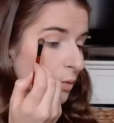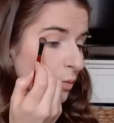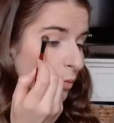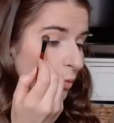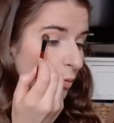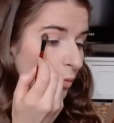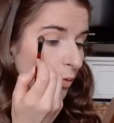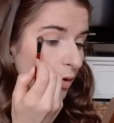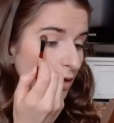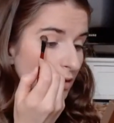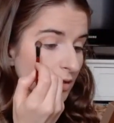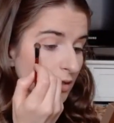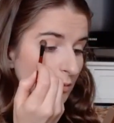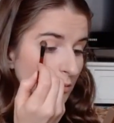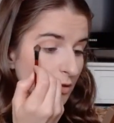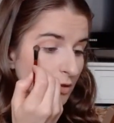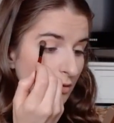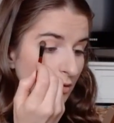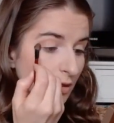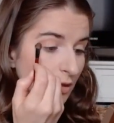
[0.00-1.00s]
what
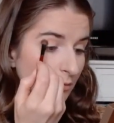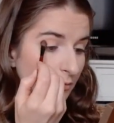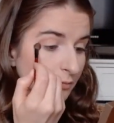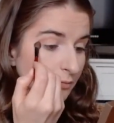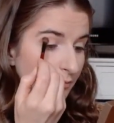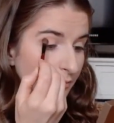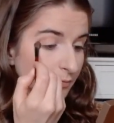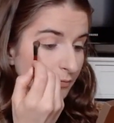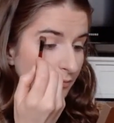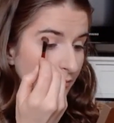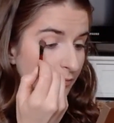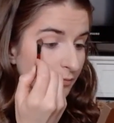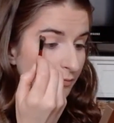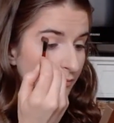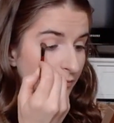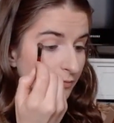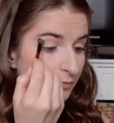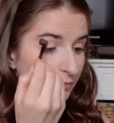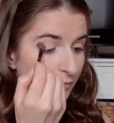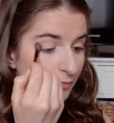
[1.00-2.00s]
I'm doing,
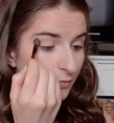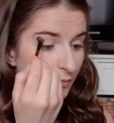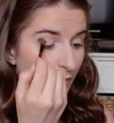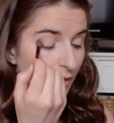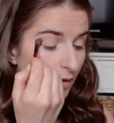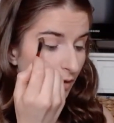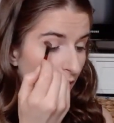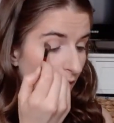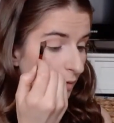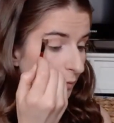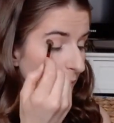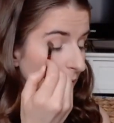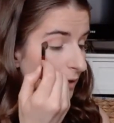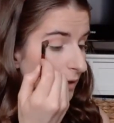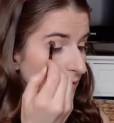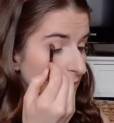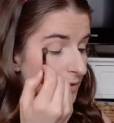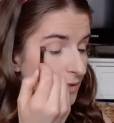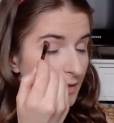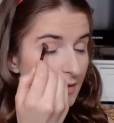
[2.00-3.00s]

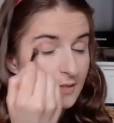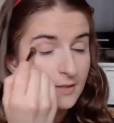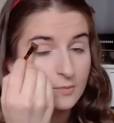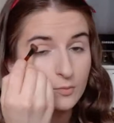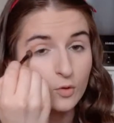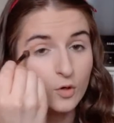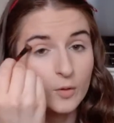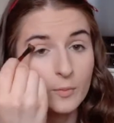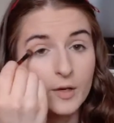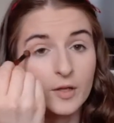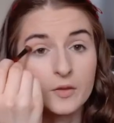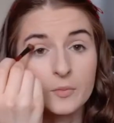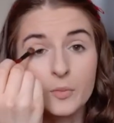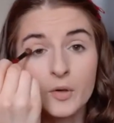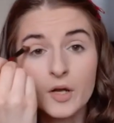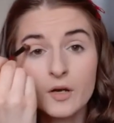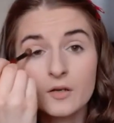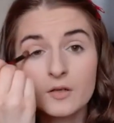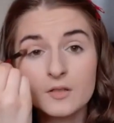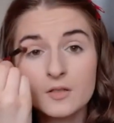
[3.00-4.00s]
because this is more about the
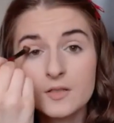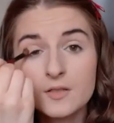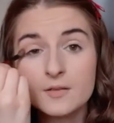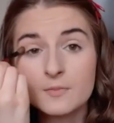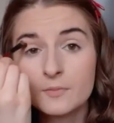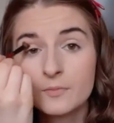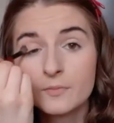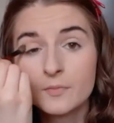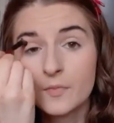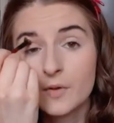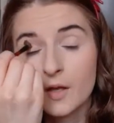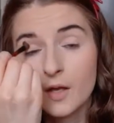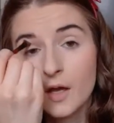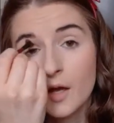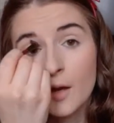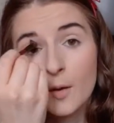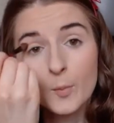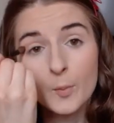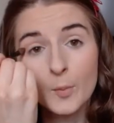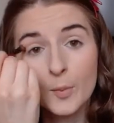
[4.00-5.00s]
products,
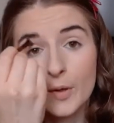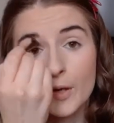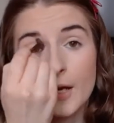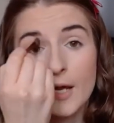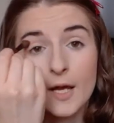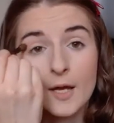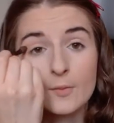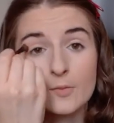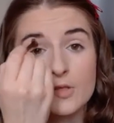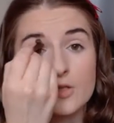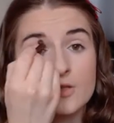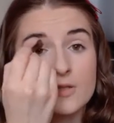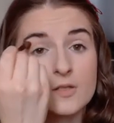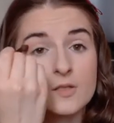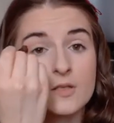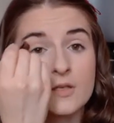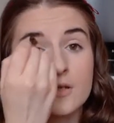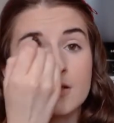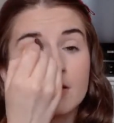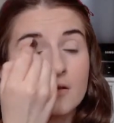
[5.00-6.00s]
but I am
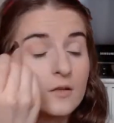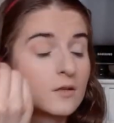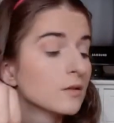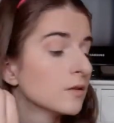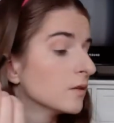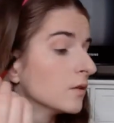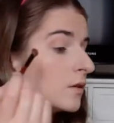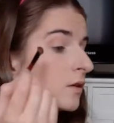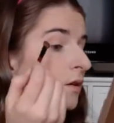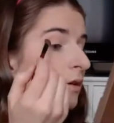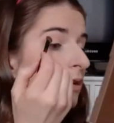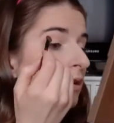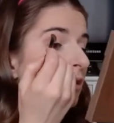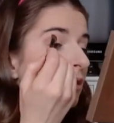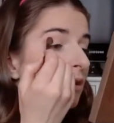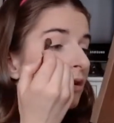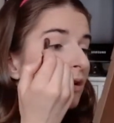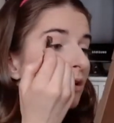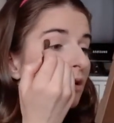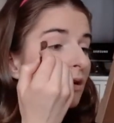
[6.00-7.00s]
just
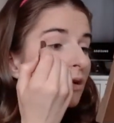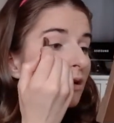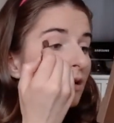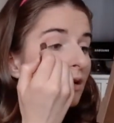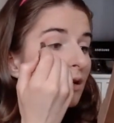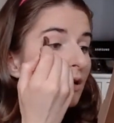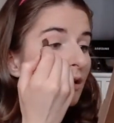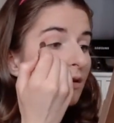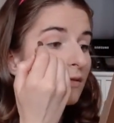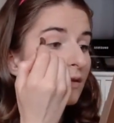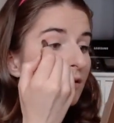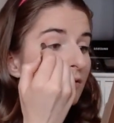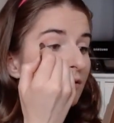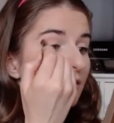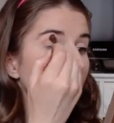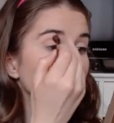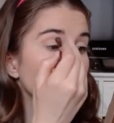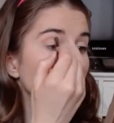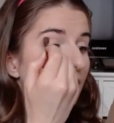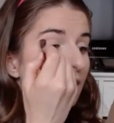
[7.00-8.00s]
kind of
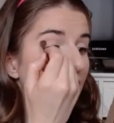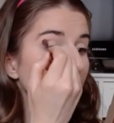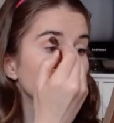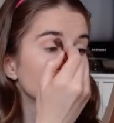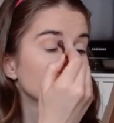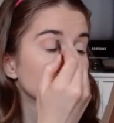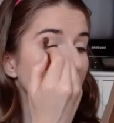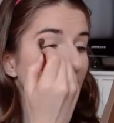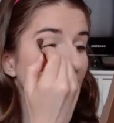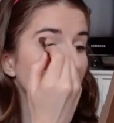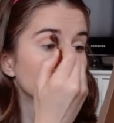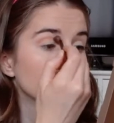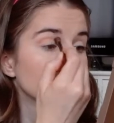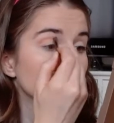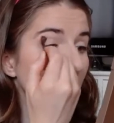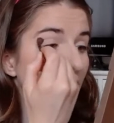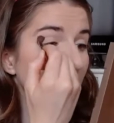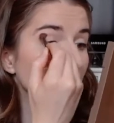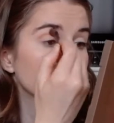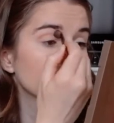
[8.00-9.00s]
giving that a
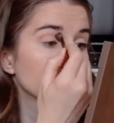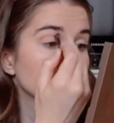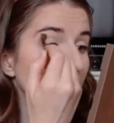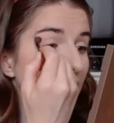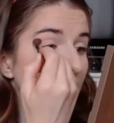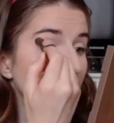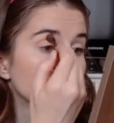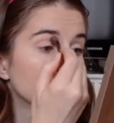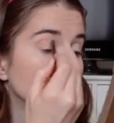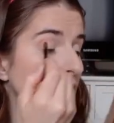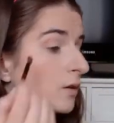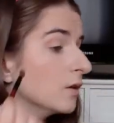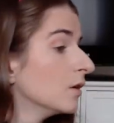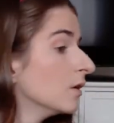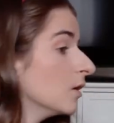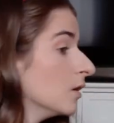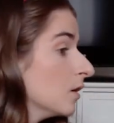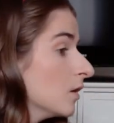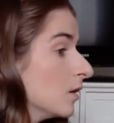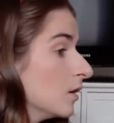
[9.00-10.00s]
bit of
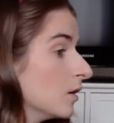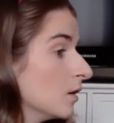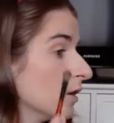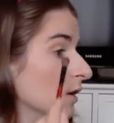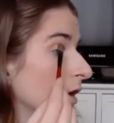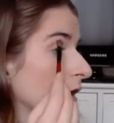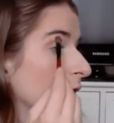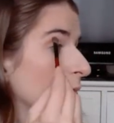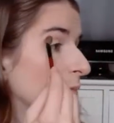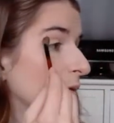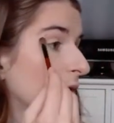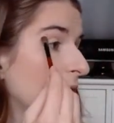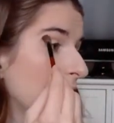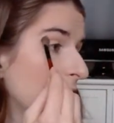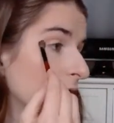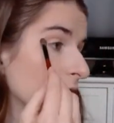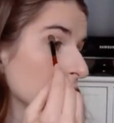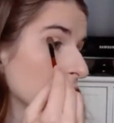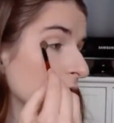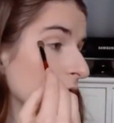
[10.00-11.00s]
a
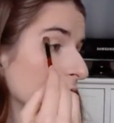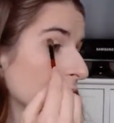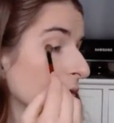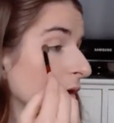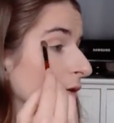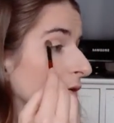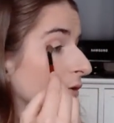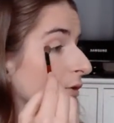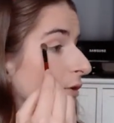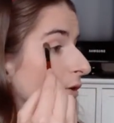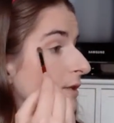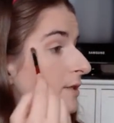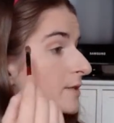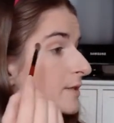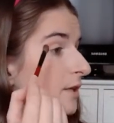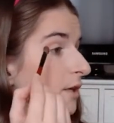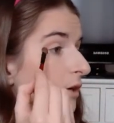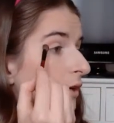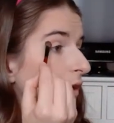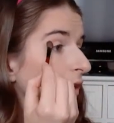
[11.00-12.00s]
blend all throughout the
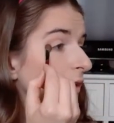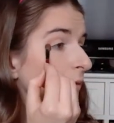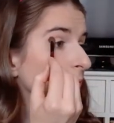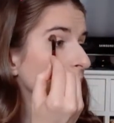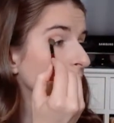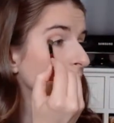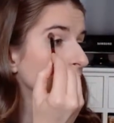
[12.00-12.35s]
crease area.